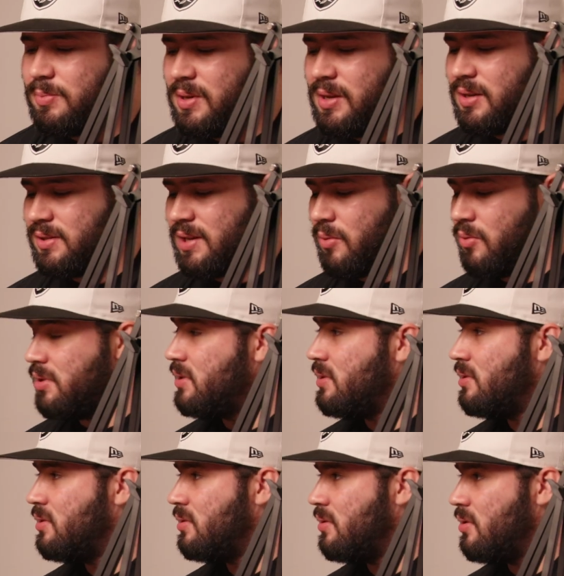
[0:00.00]
because I
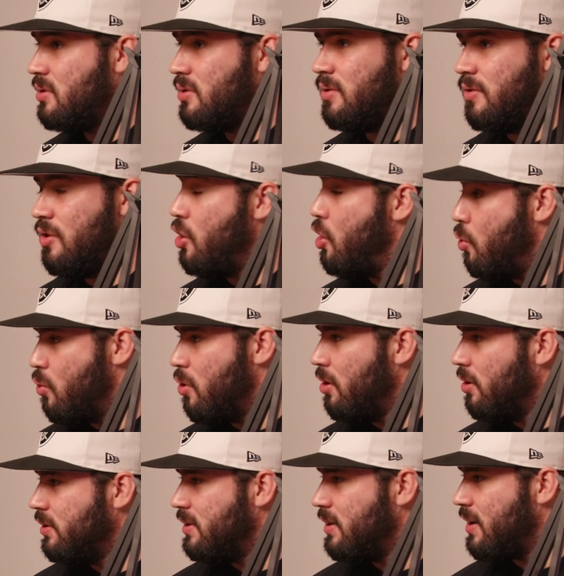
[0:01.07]
was
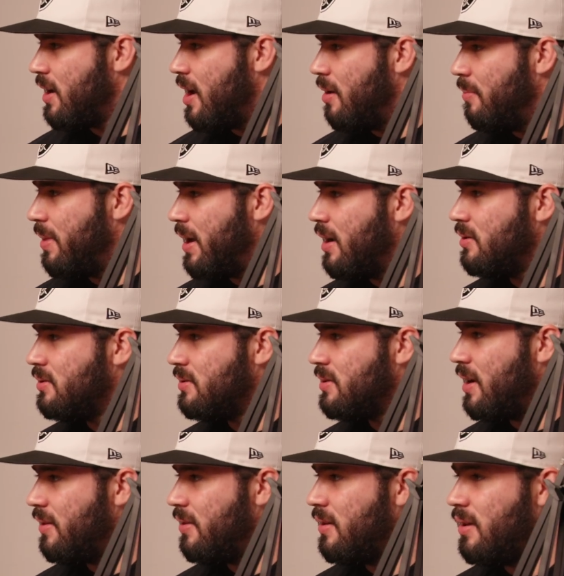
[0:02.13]
newer to compounds,
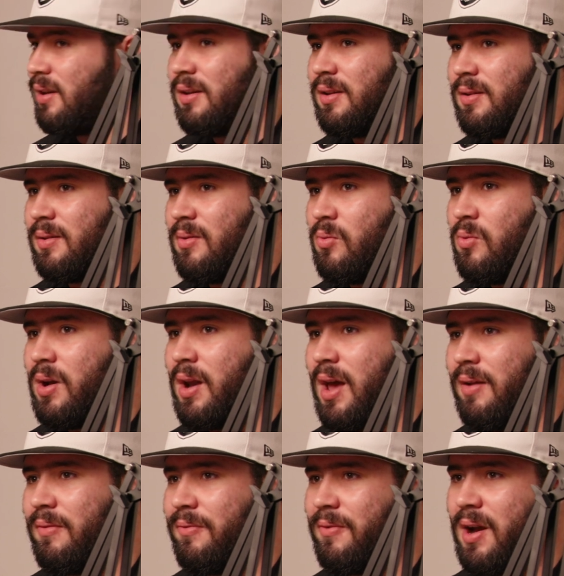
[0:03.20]
I think when
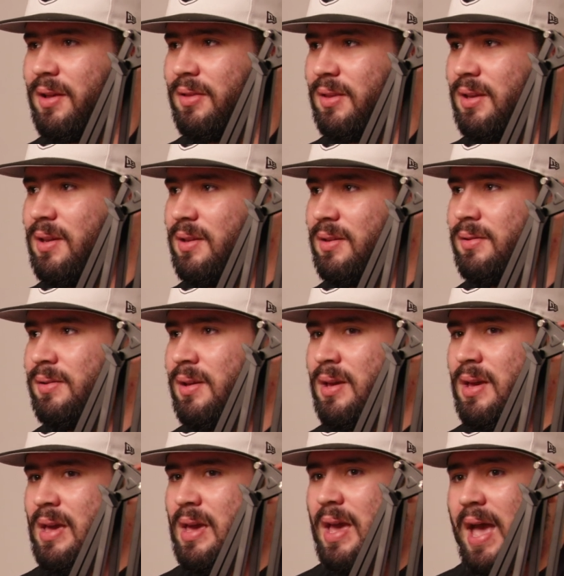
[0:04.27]
I finally
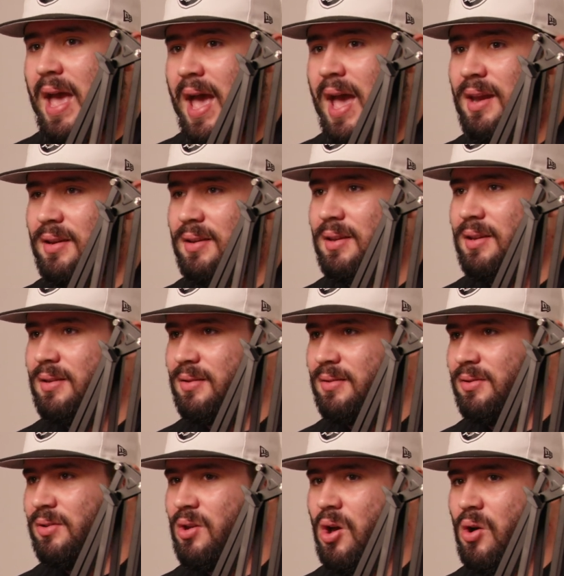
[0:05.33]
added in,
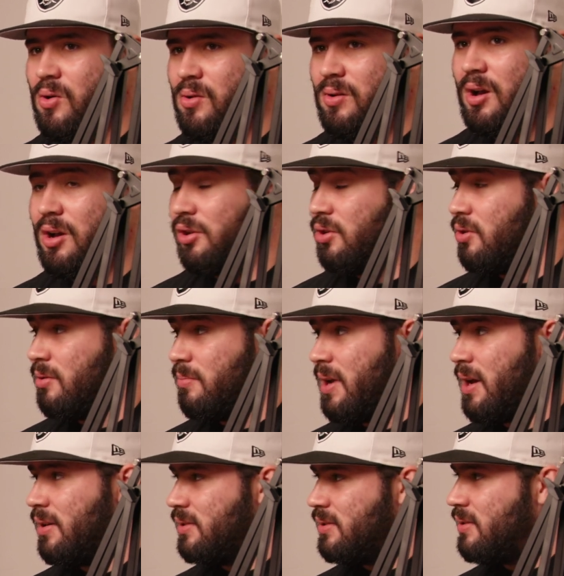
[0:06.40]
a good
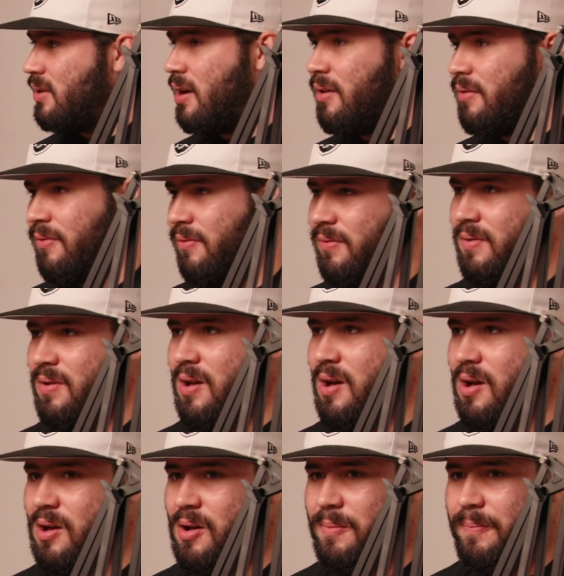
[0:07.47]
amount of stuff,
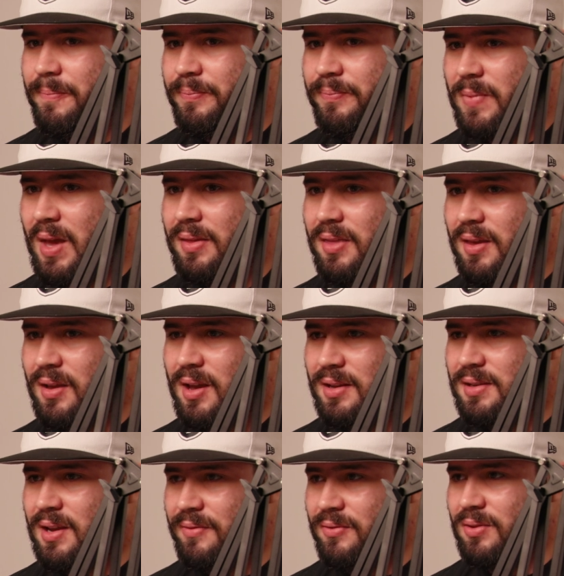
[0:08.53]
I think I
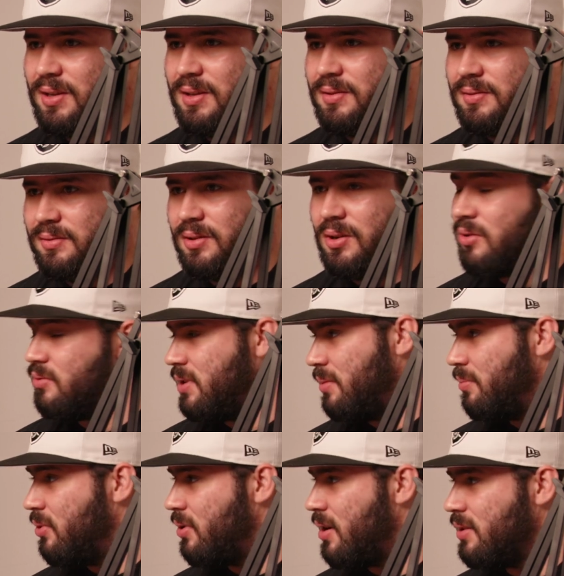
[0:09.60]
definitely,
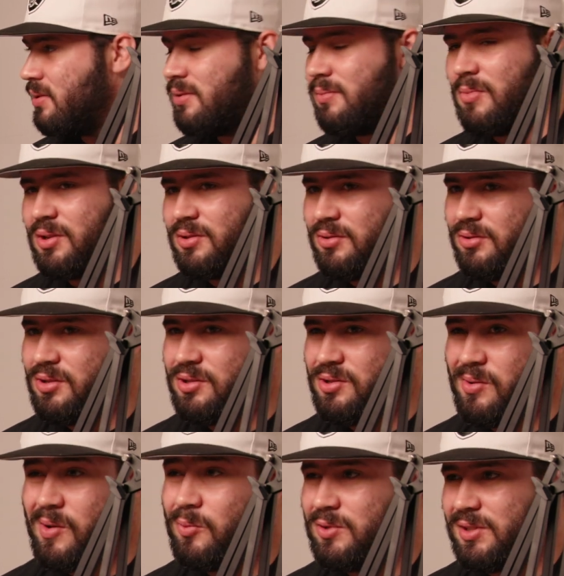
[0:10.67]
did put on some muscle
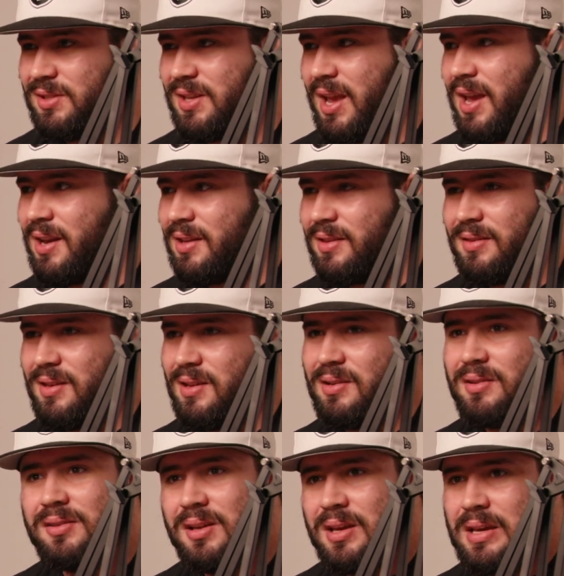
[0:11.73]
tissue. I wouldn't say anything